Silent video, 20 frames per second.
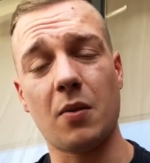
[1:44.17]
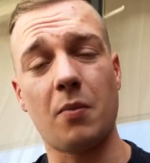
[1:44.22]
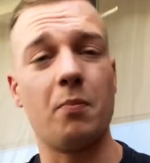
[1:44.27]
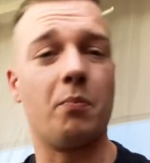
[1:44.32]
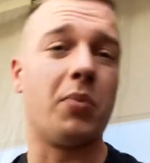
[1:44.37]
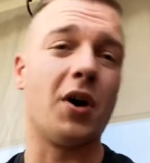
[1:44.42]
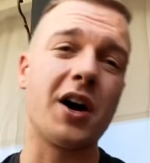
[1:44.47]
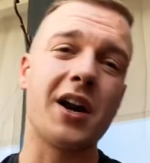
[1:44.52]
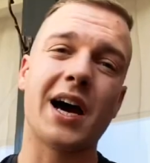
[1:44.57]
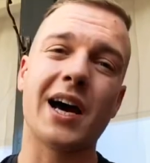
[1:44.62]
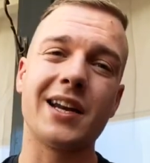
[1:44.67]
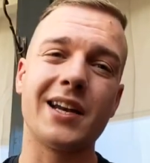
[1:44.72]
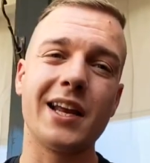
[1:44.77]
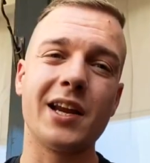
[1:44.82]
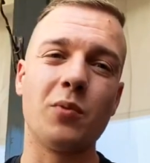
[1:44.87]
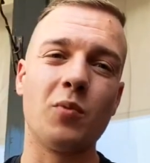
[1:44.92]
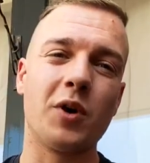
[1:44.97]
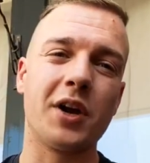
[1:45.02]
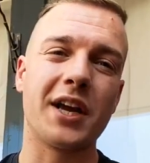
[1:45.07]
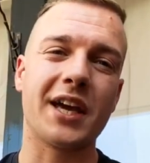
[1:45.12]
But I
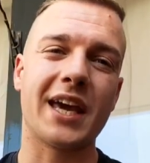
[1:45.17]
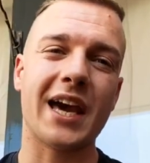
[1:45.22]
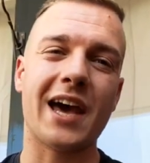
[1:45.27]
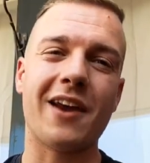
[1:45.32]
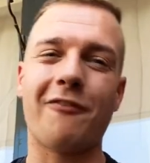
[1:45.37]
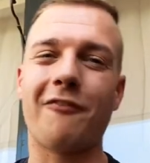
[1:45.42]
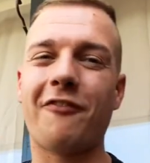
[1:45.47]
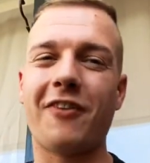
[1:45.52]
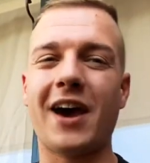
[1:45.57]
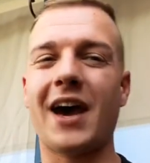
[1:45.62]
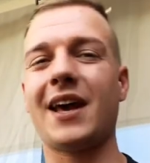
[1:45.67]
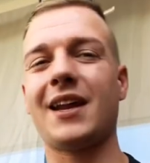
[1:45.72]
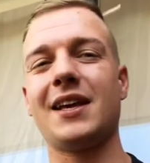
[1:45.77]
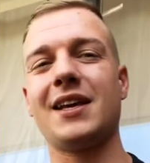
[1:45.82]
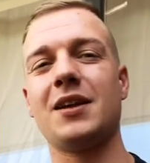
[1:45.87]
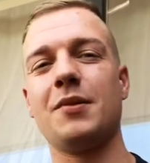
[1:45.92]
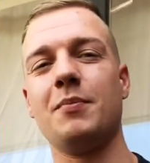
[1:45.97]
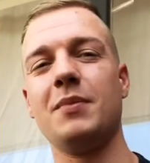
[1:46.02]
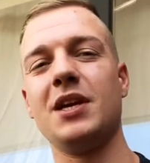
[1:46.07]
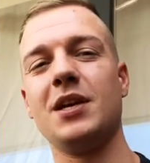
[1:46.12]
didn't want to get fat
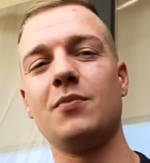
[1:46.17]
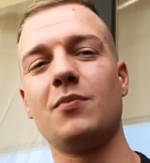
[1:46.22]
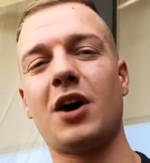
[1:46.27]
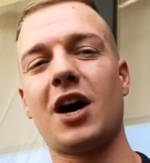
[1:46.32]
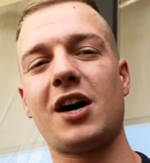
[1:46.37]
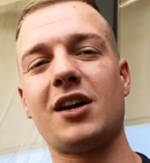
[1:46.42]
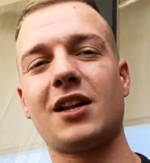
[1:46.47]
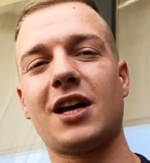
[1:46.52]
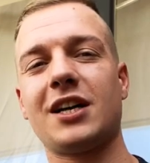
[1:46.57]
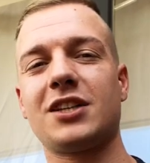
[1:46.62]
in the meanwhile.